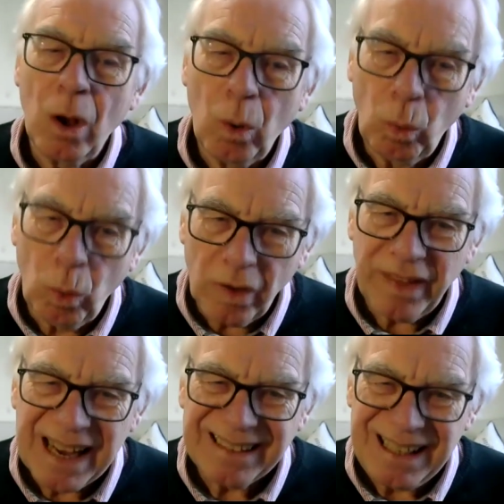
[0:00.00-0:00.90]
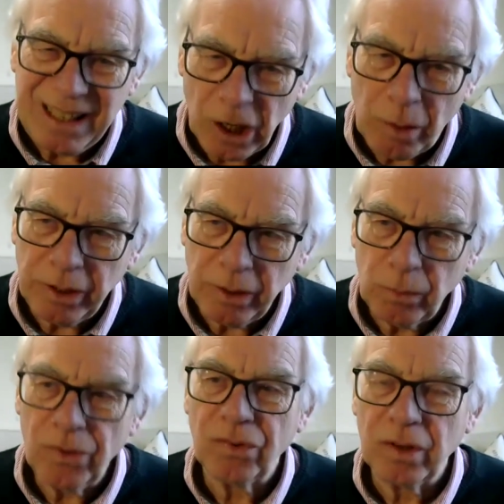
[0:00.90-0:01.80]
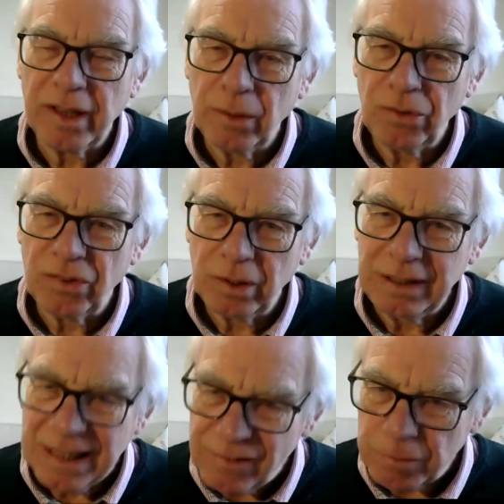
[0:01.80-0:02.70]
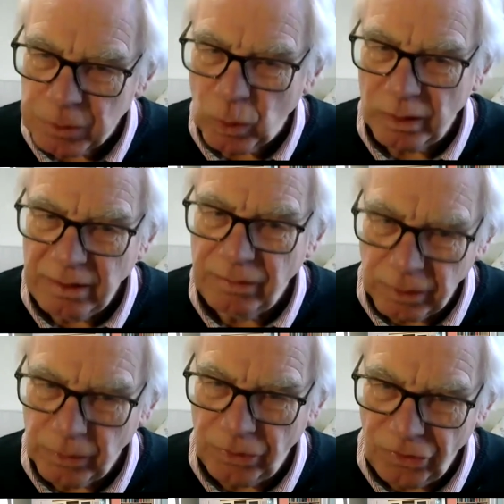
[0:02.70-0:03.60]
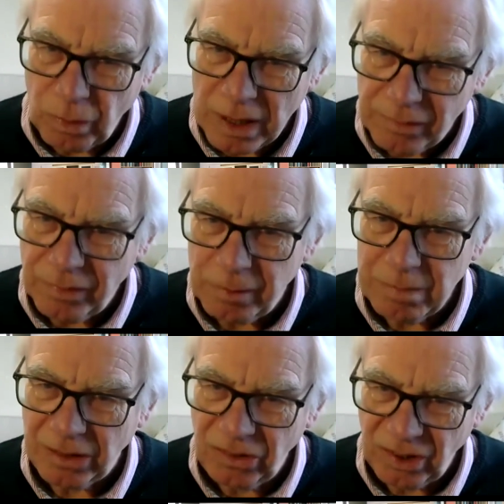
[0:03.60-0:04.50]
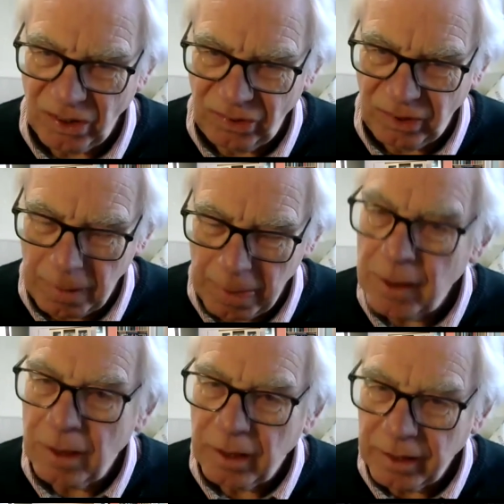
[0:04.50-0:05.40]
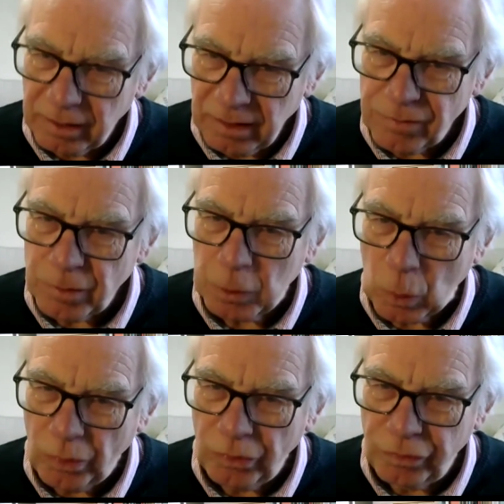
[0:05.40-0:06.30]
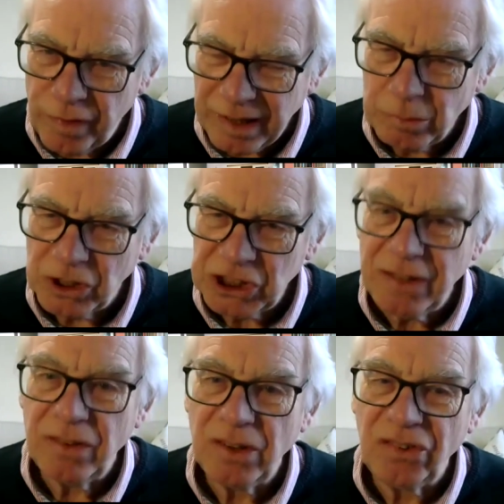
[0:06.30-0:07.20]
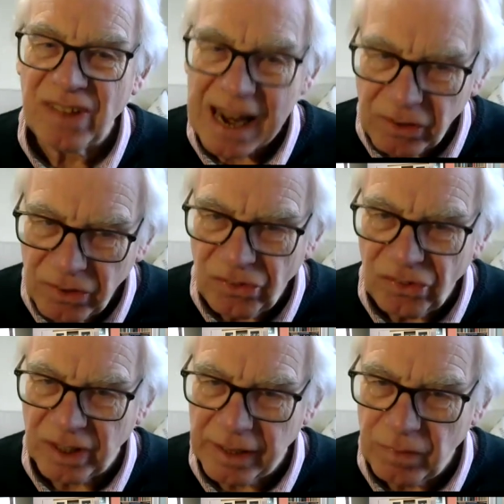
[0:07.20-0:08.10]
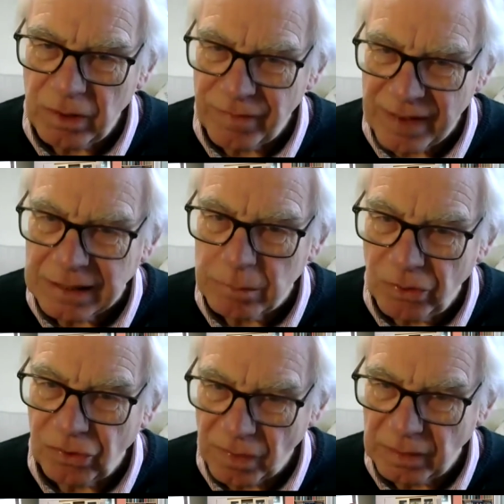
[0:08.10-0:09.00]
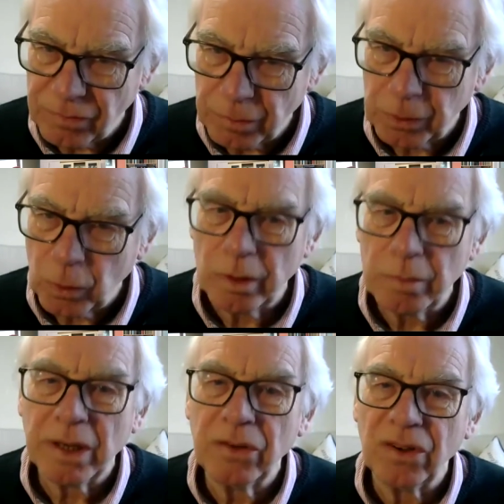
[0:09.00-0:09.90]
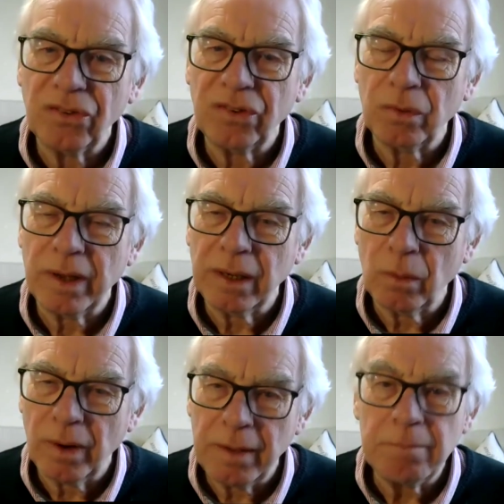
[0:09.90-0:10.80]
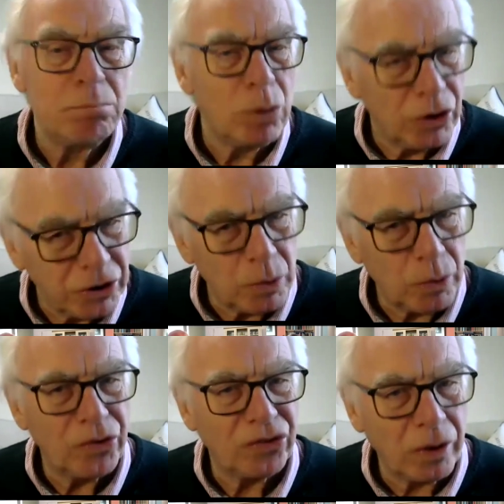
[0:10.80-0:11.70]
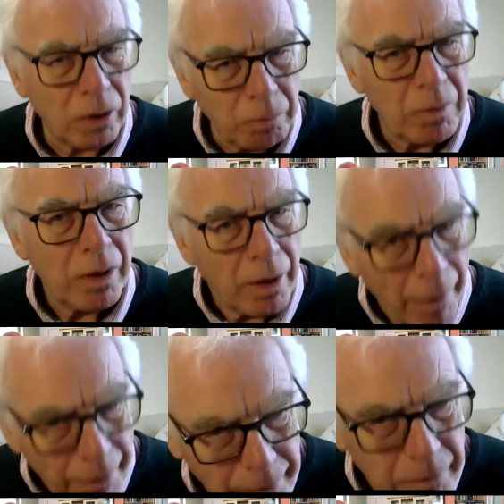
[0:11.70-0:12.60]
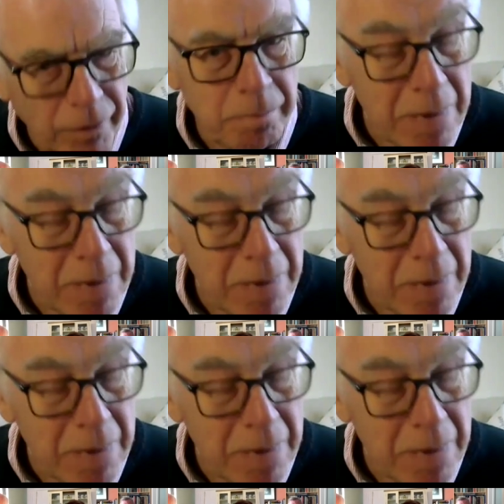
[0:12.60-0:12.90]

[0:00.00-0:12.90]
What they had in common was that it was a Liverpool influence rather than Manchester. Liverpool was very much in the ascendancy in the development of the Liverpool and Manchester Railway, much more so than